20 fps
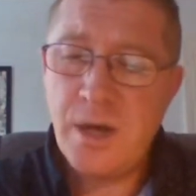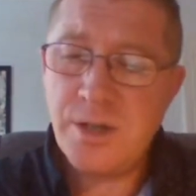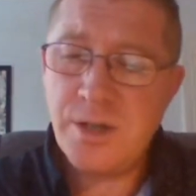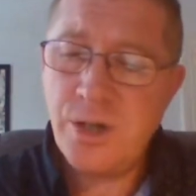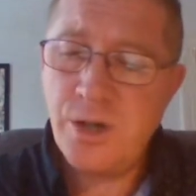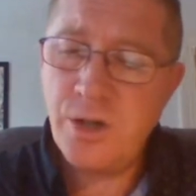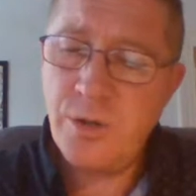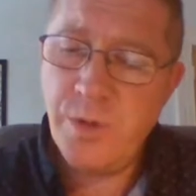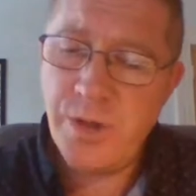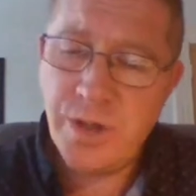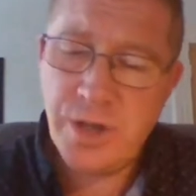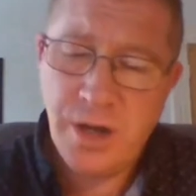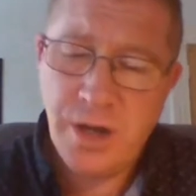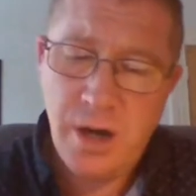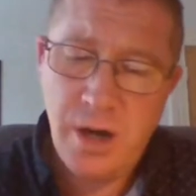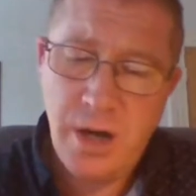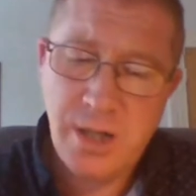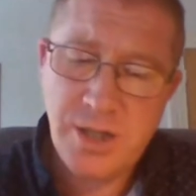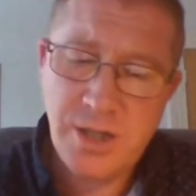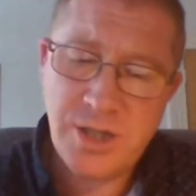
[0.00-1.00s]
I told her what the
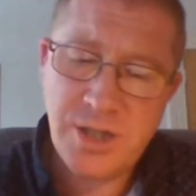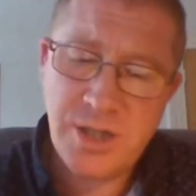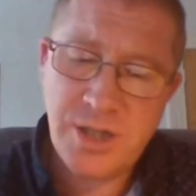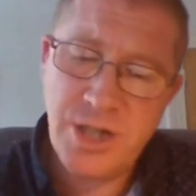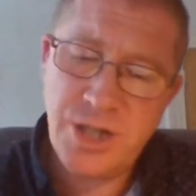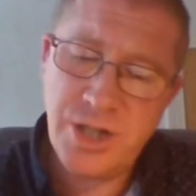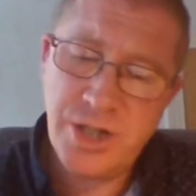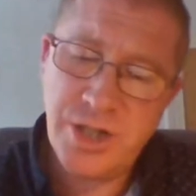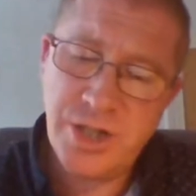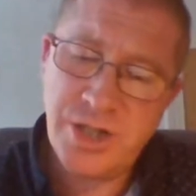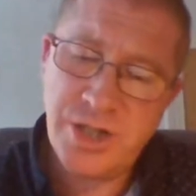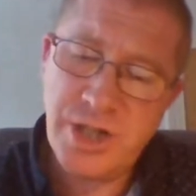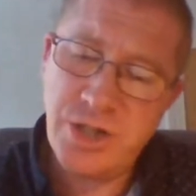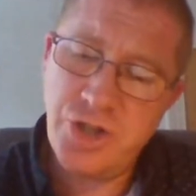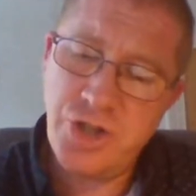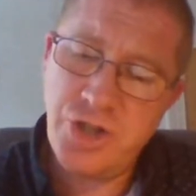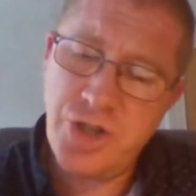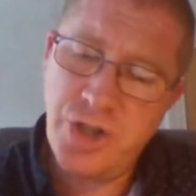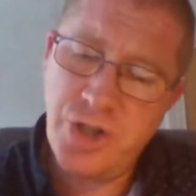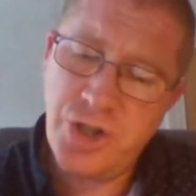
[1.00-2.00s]
guy in the station had said,
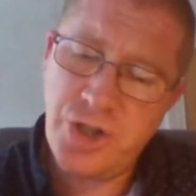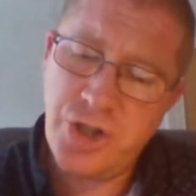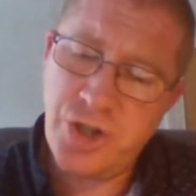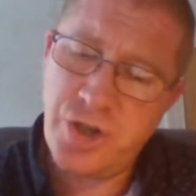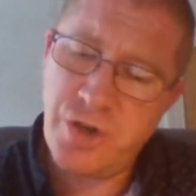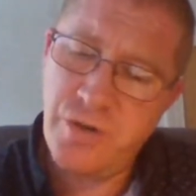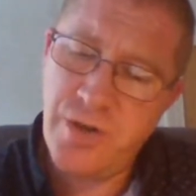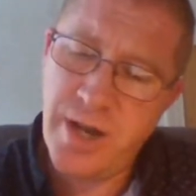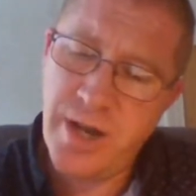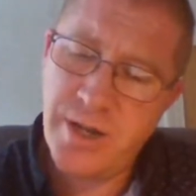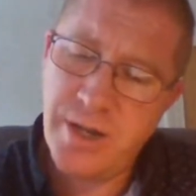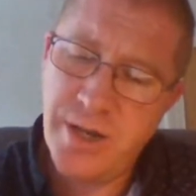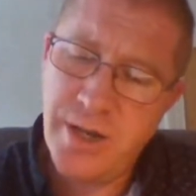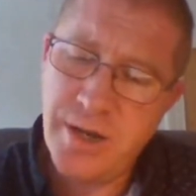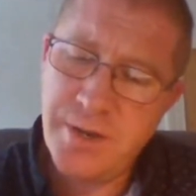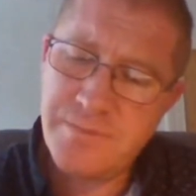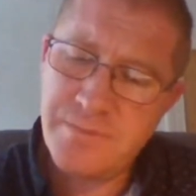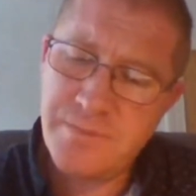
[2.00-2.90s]
and she shook her head.